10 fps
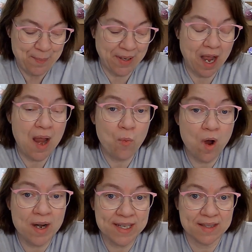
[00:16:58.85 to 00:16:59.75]
But I
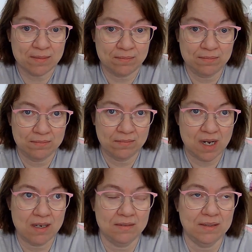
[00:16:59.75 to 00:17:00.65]
wanted them.
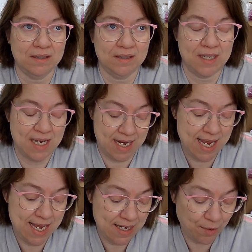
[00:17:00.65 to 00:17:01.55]
And